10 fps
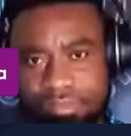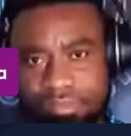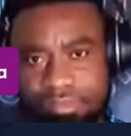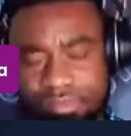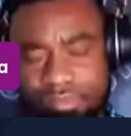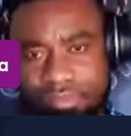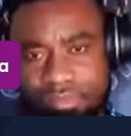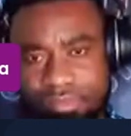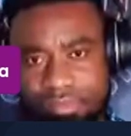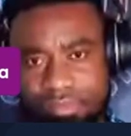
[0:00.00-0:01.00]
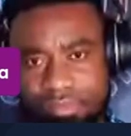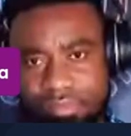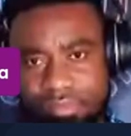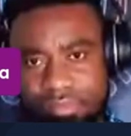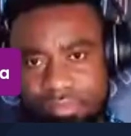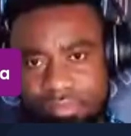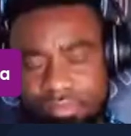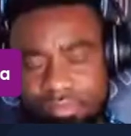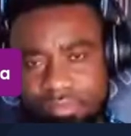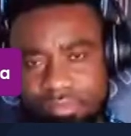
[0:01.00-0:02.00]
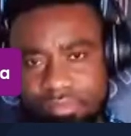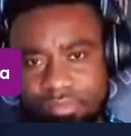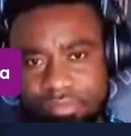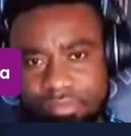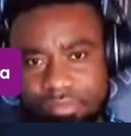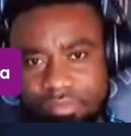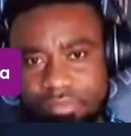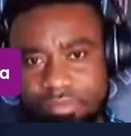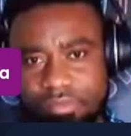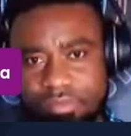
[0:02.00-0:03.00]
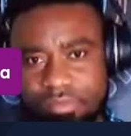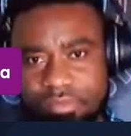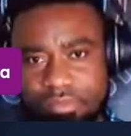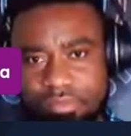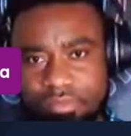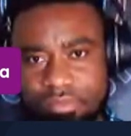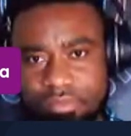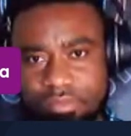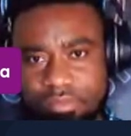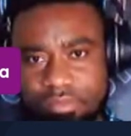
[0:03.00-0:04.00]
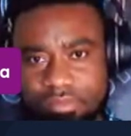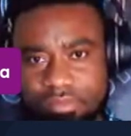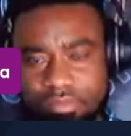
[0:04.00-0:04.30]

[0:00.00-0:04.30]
No words are spoken by the person on screen.